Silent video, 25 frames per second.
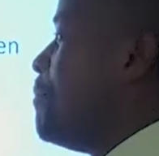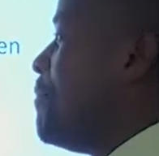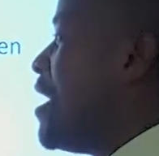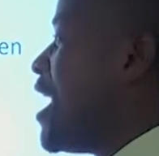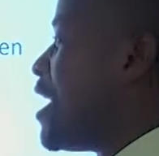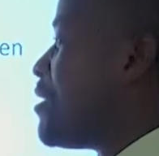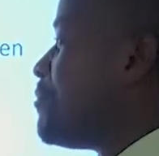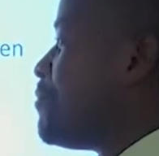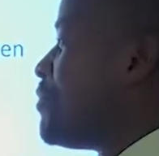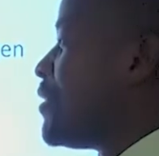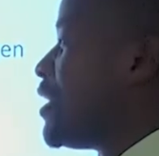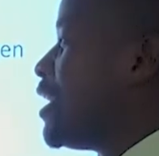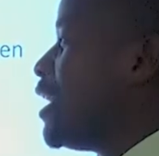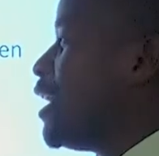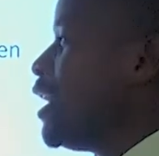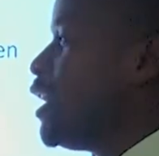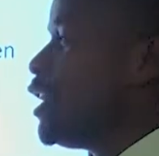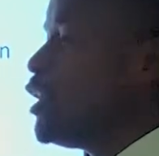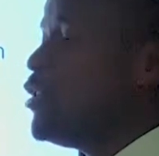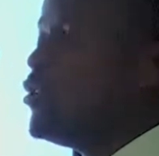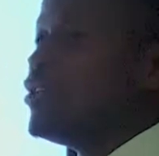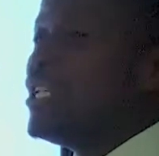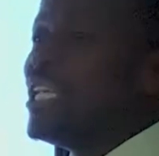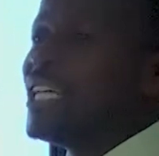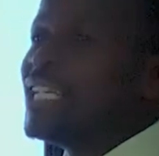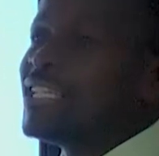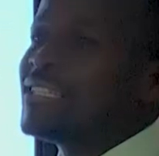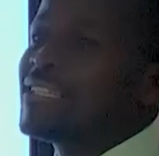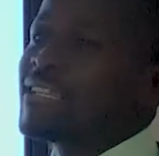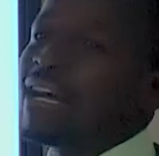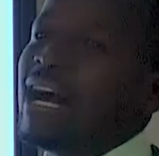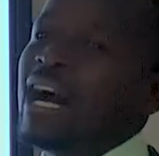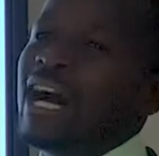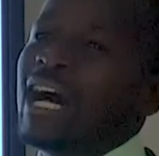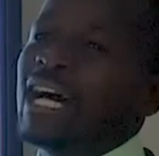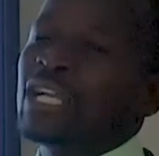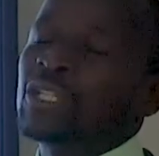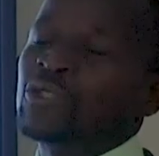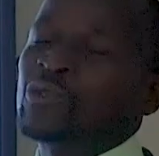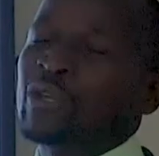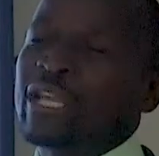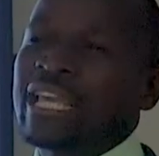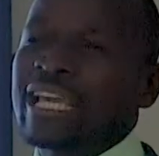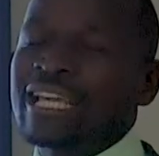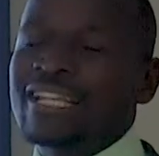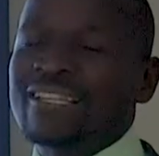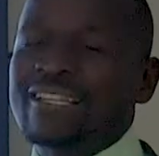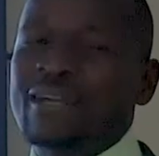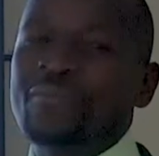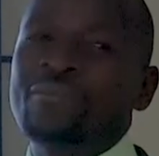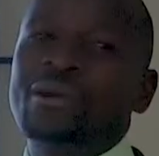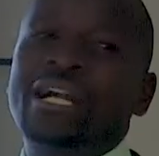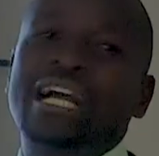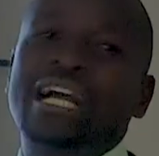Maybe you need to get some